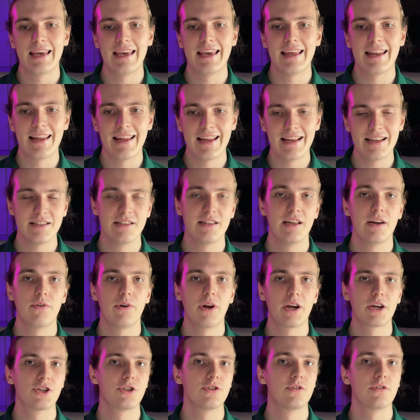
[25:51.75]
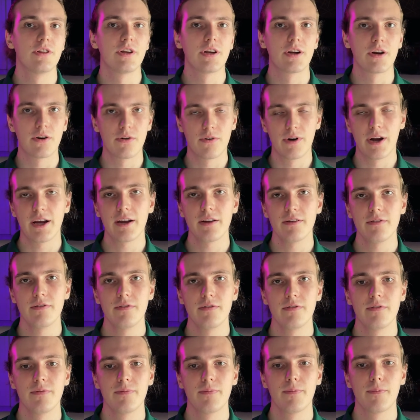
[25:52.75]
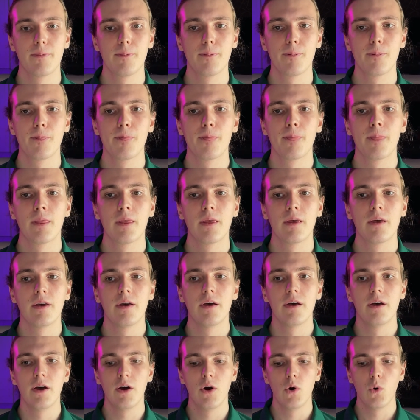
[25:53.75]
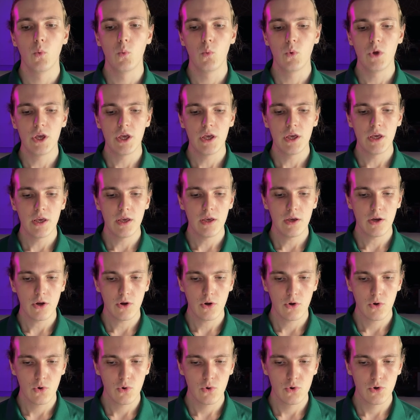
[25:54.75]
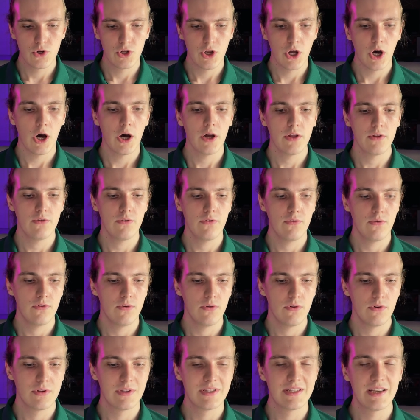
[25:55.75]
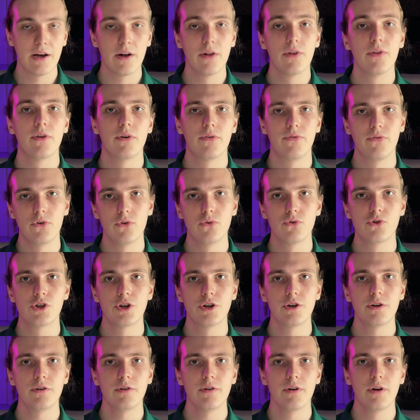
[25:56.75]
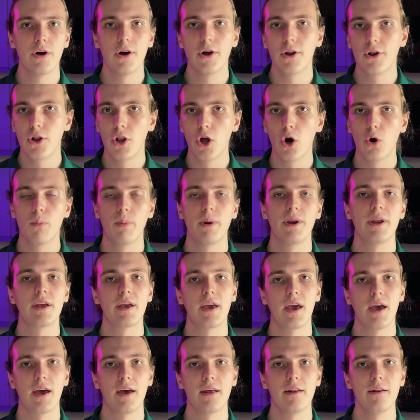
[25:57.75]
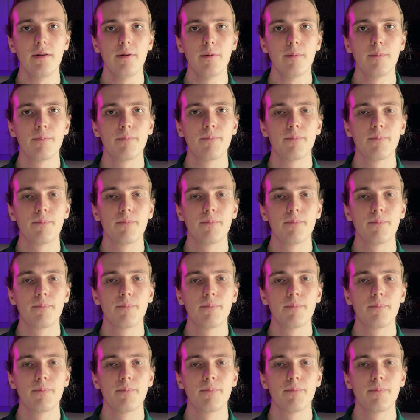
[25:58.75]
It is directionally correct. We could not tell the future. Nobody can.